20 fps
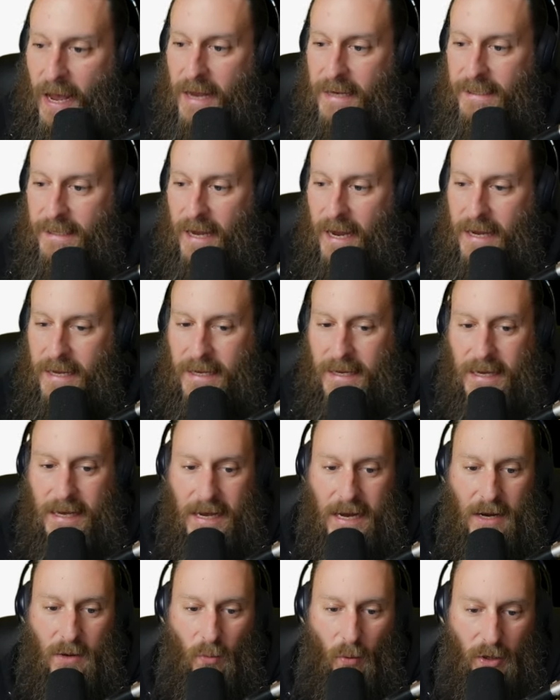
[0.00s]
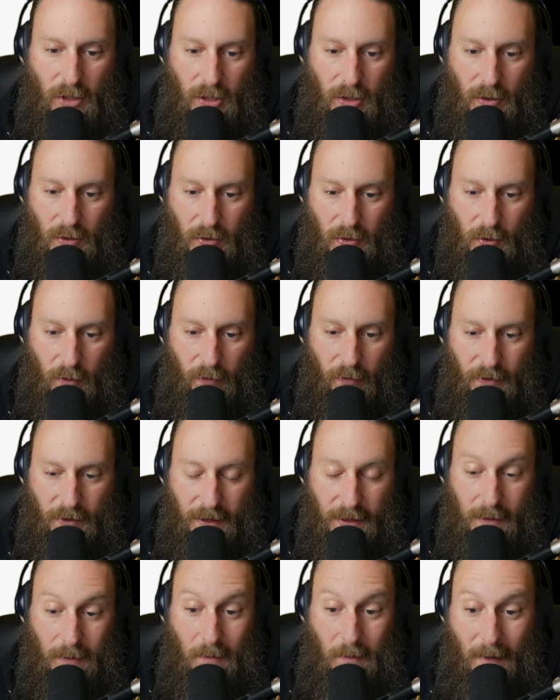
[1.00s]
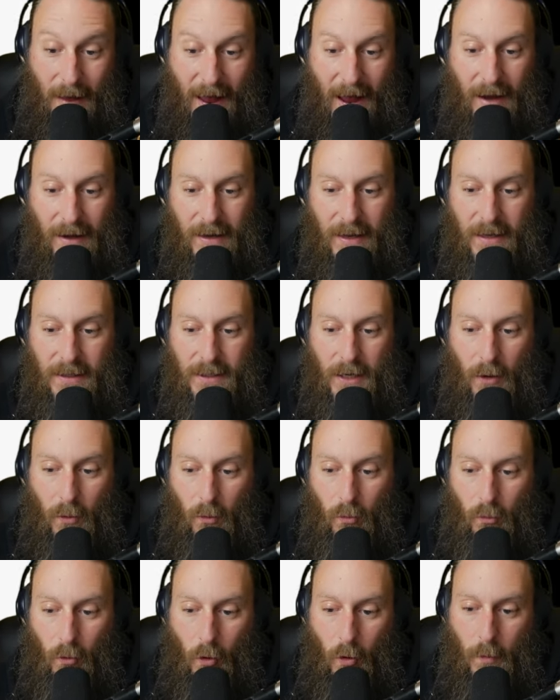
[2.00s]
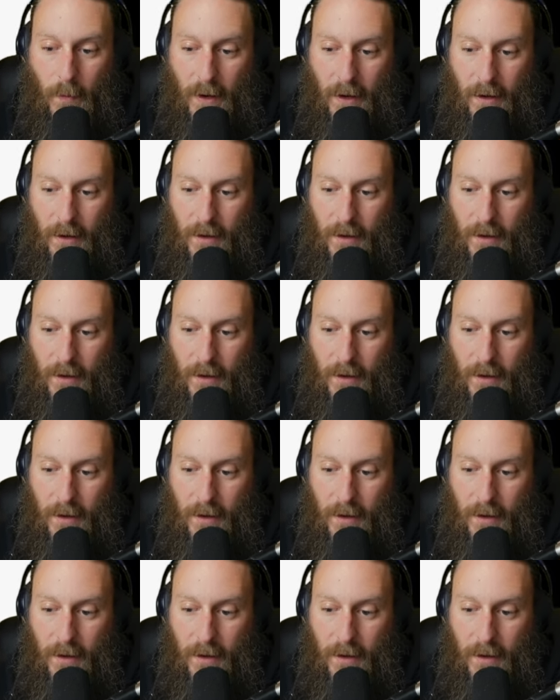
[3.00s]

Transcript: take heed what you do, for this man is a Roman.